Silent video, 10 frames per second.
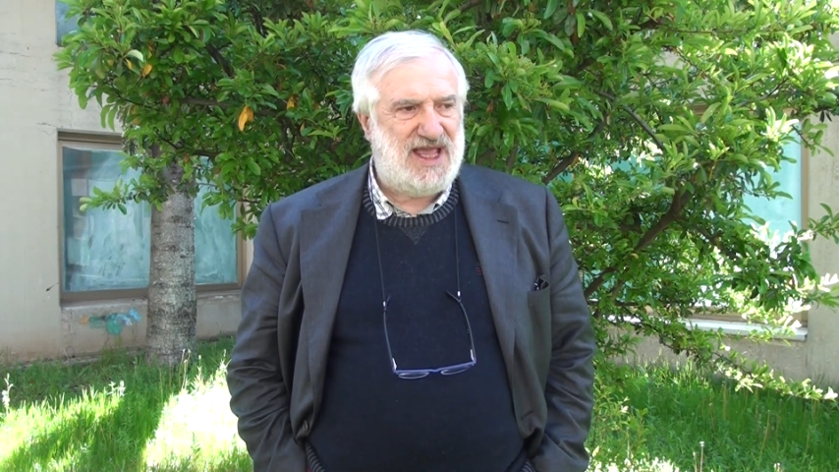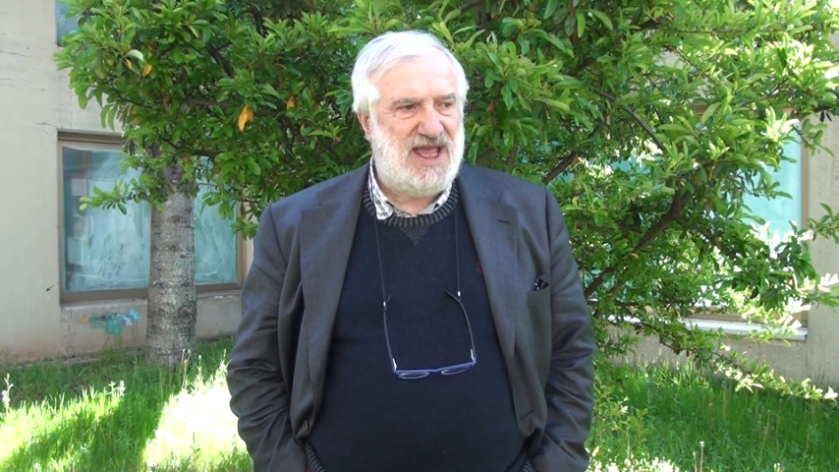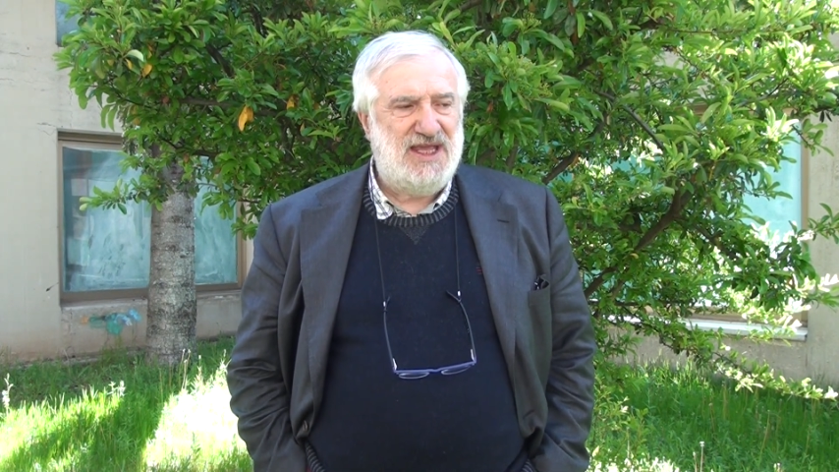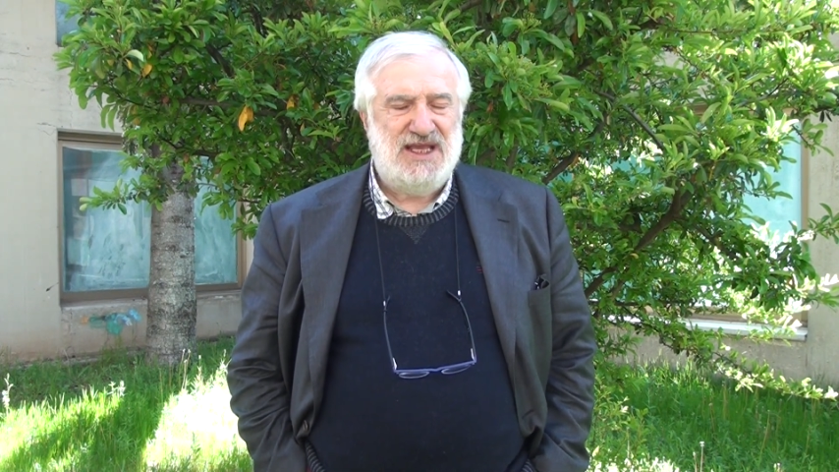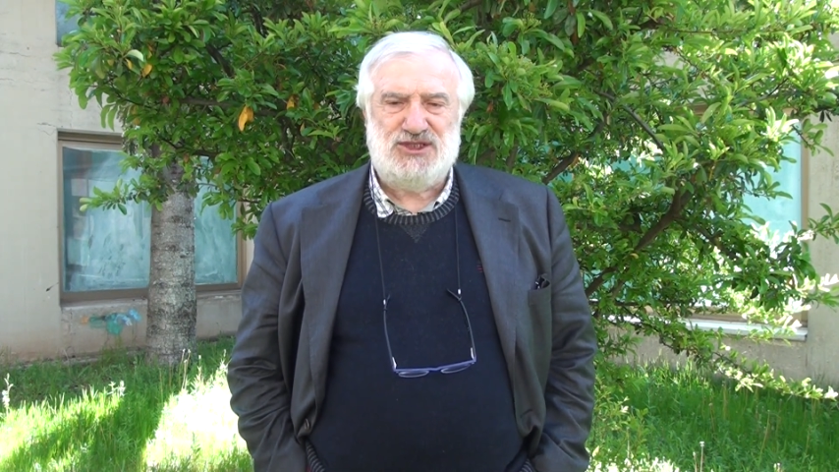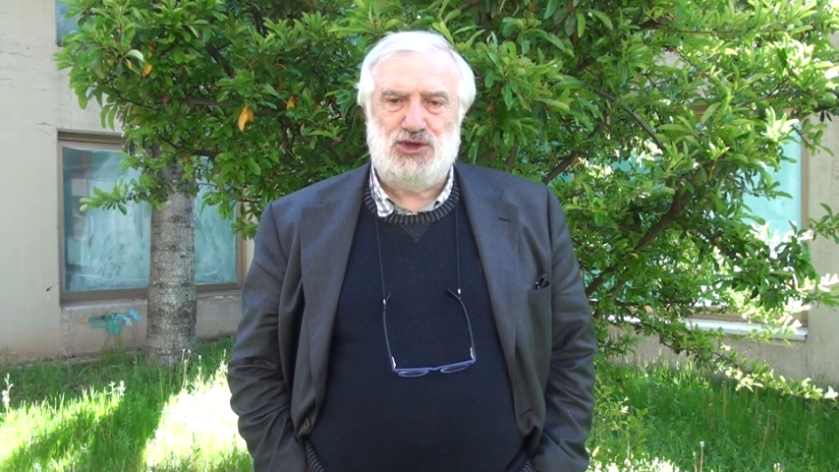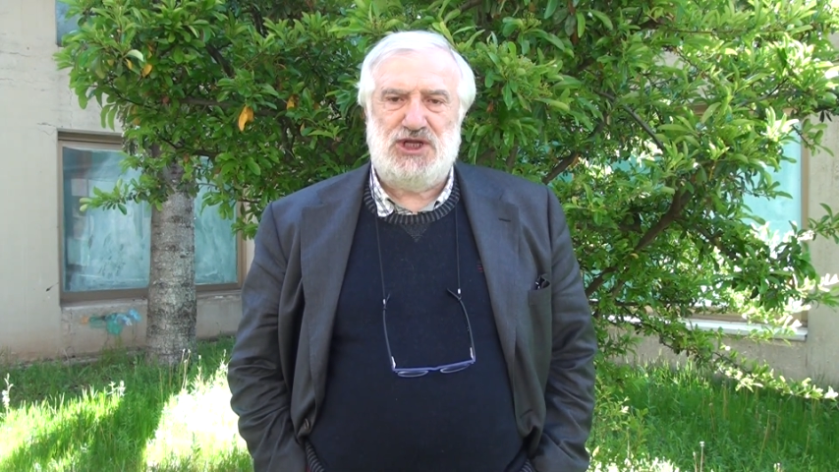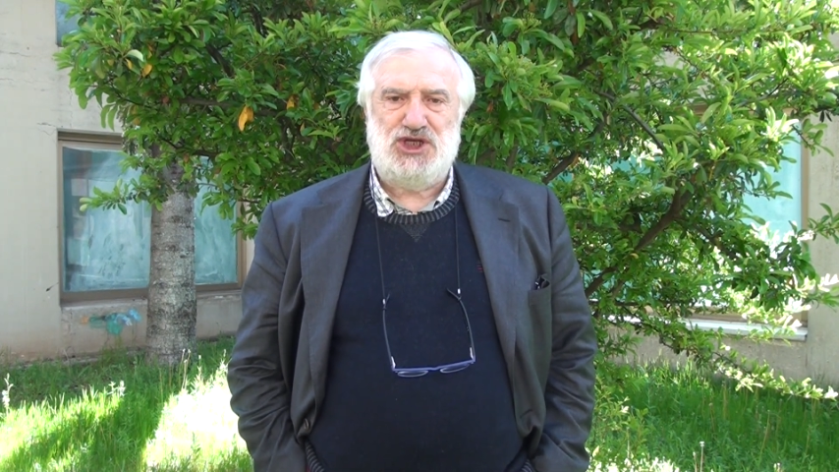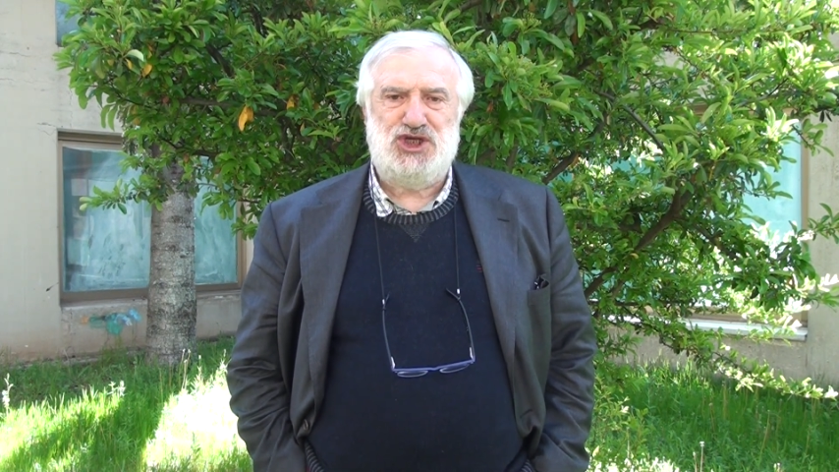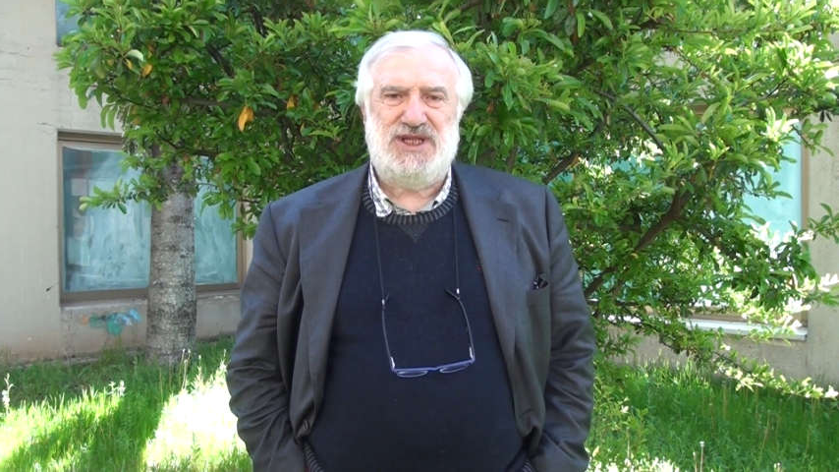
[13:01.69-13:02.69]
province,
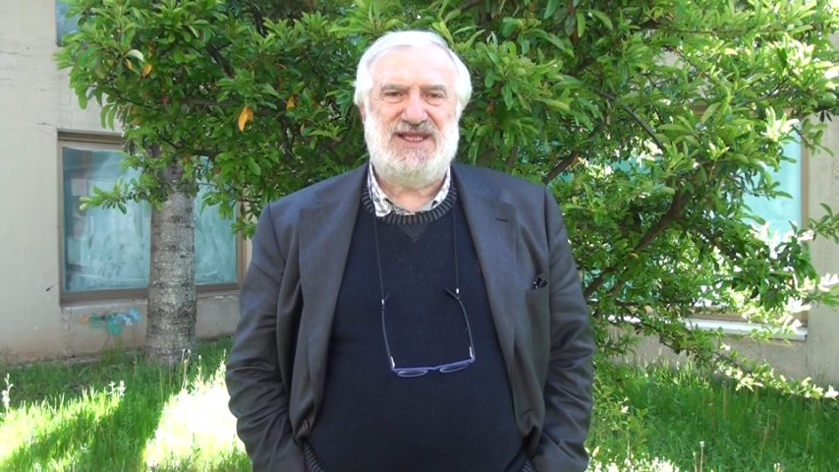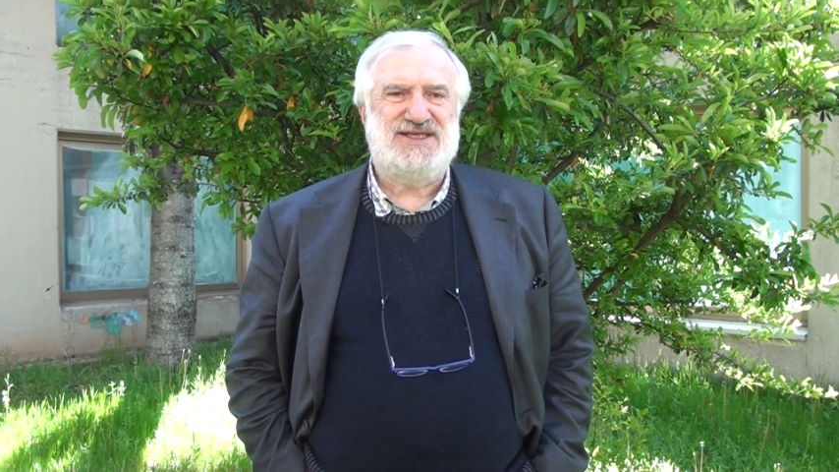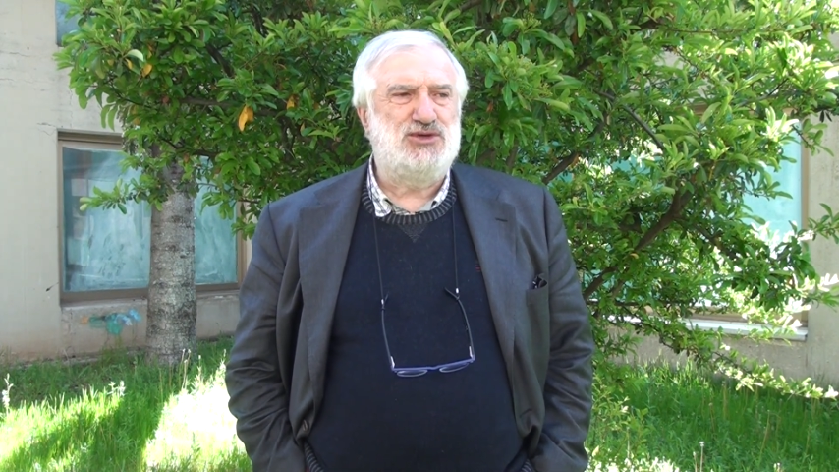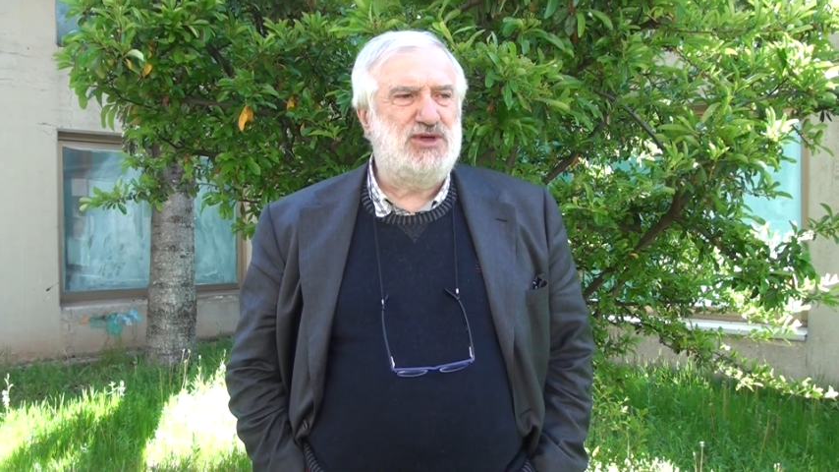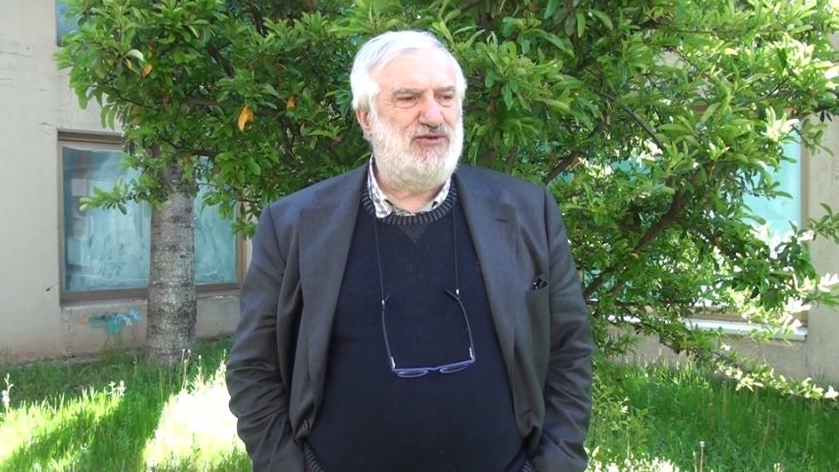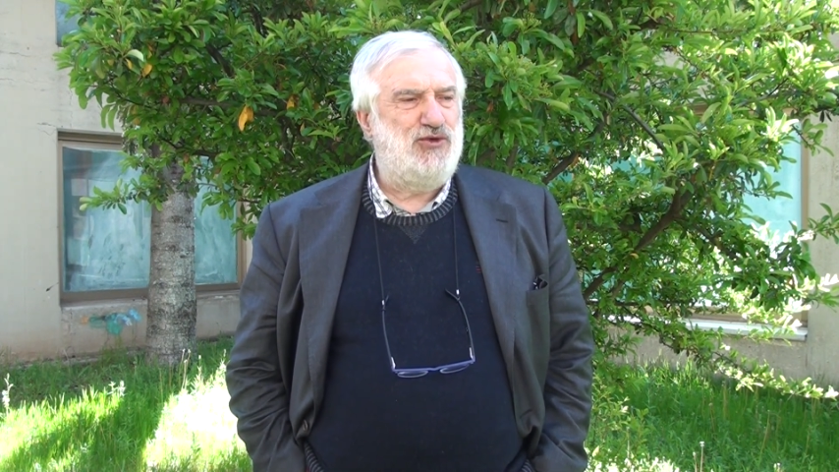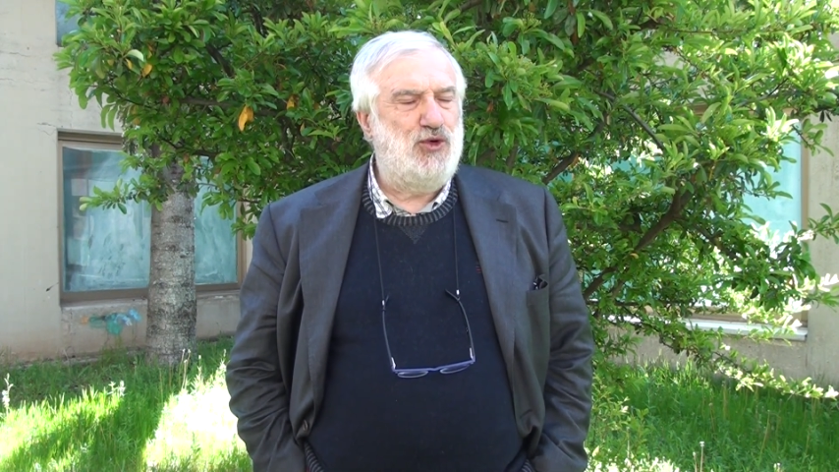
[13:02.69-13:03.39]
D'Amato,